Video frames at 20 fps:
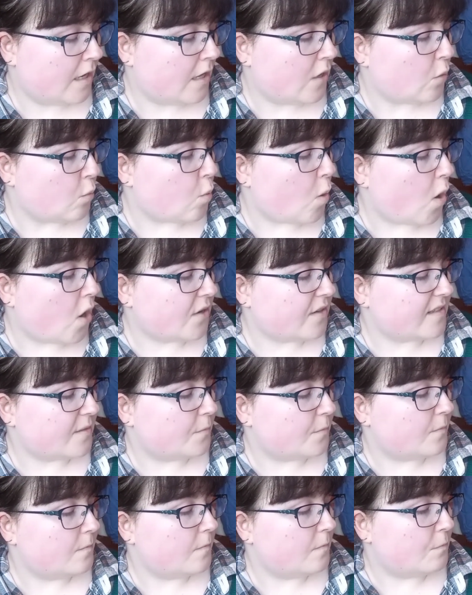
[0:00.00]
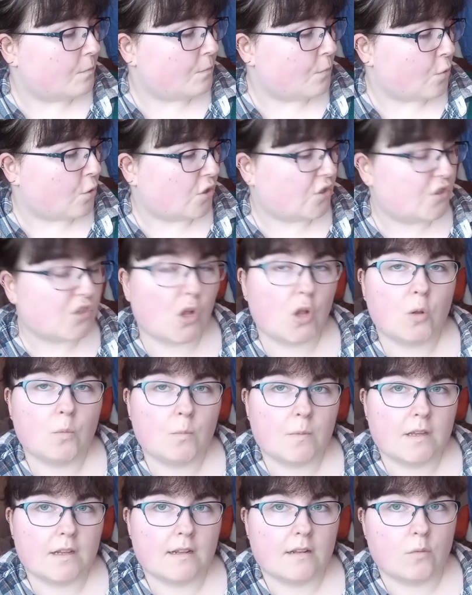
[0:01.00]
One's more
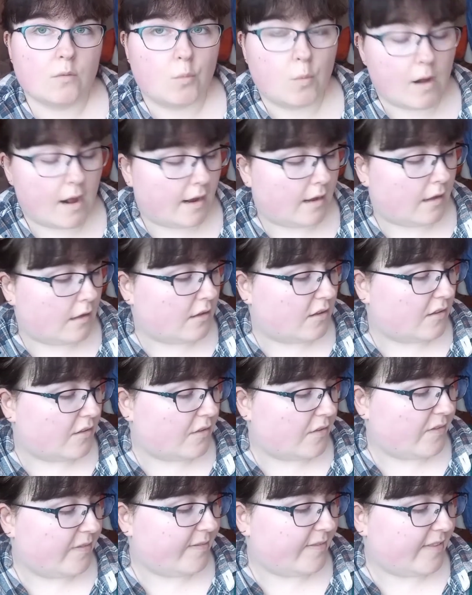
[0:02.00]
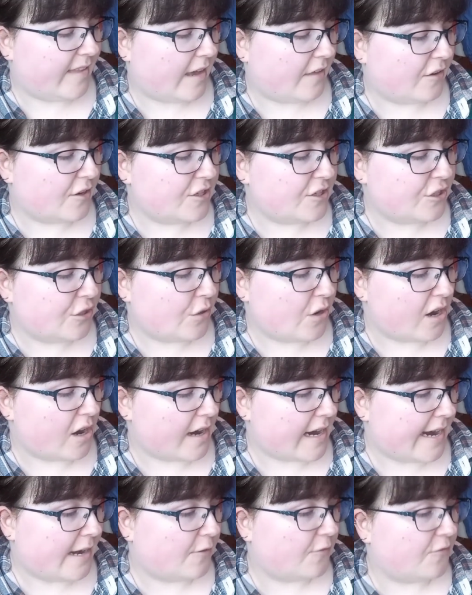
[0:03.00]
dolman, while the other two are
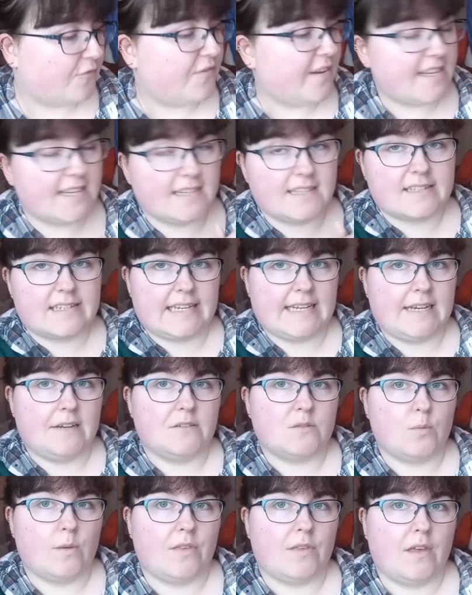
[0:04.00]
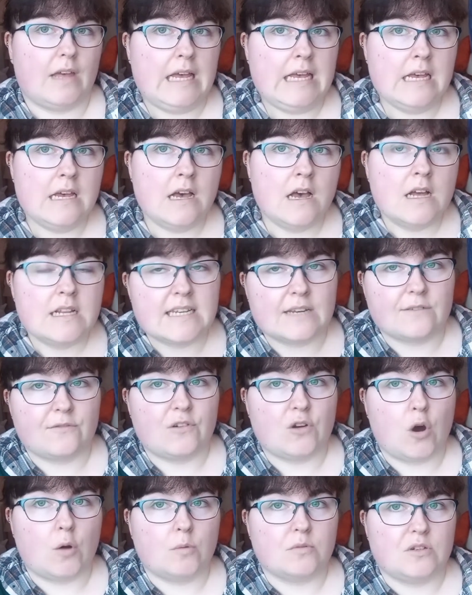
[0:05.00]
kind of fitted sleeves with a different
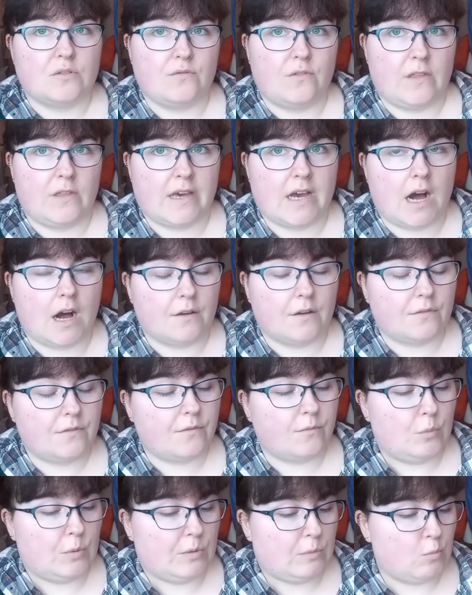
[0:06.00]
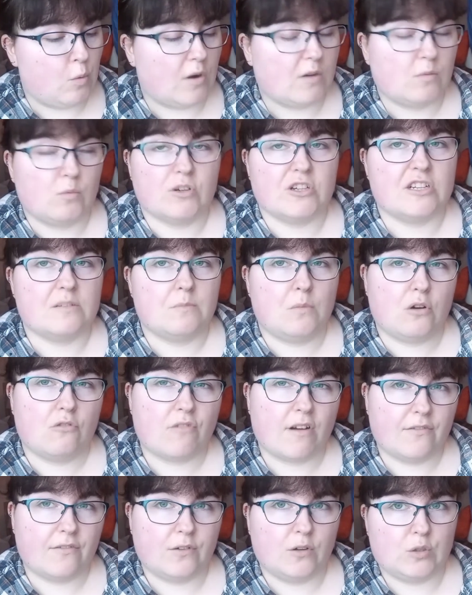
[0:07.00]
option for the cuff. One which is more
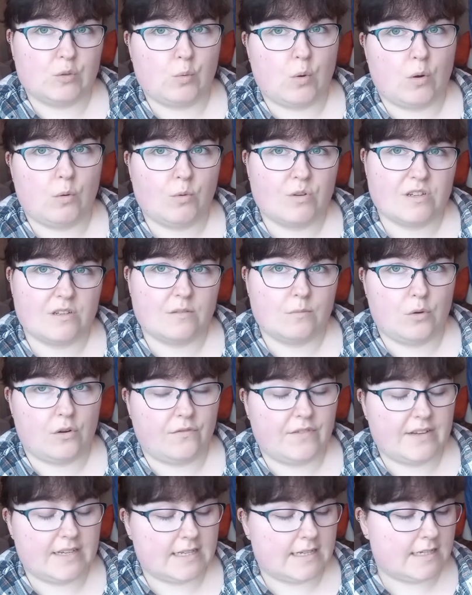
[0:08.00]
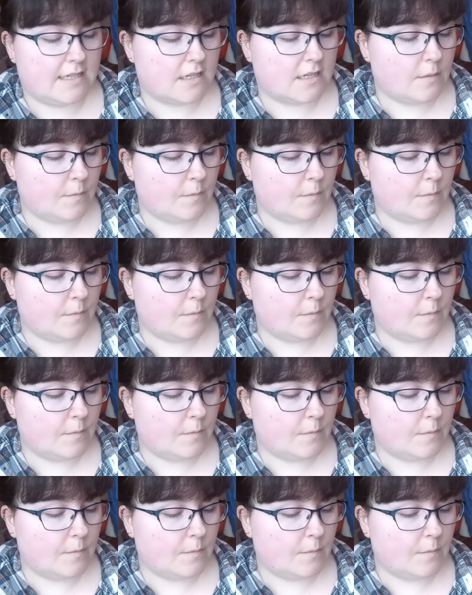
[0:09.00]
ruffled, one which is more fitted.